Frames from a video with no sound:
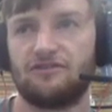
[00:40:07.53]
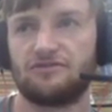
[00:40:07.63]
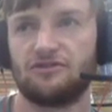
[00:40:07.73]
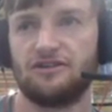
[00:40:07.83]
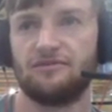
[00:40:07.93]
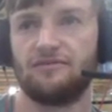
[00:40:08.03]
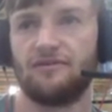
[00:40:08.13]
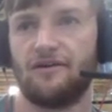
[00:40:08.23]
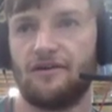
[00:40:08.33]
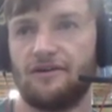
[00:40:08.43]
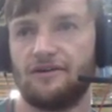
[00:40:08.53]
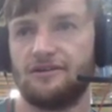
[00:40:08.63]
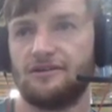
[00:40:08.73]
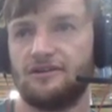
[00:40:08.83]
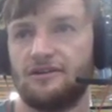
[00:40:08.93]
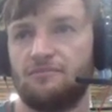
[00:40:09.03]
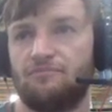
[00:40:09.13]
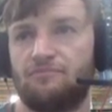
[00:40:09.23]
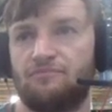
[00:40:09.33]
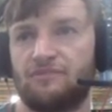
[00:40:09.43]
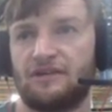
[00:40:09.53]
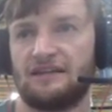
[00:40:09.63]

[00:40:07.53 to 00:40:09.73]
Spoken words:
Cut shot by Sucky. Dave Greaves coming on.